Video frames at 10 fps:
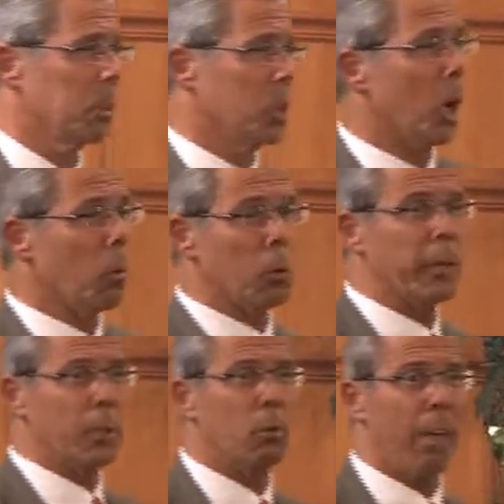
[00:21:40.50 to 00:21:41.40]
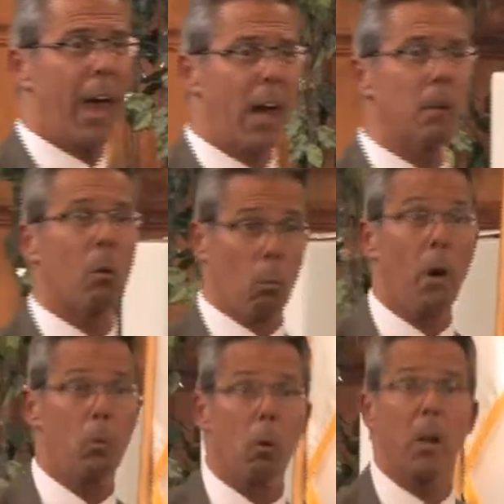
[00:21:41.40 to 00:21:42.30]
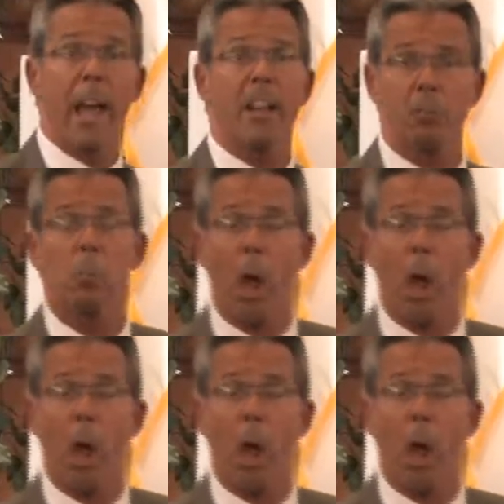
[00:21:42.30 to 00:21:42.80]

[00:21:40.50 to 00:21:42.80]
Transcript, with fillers: You know when we do that? When we're desperate.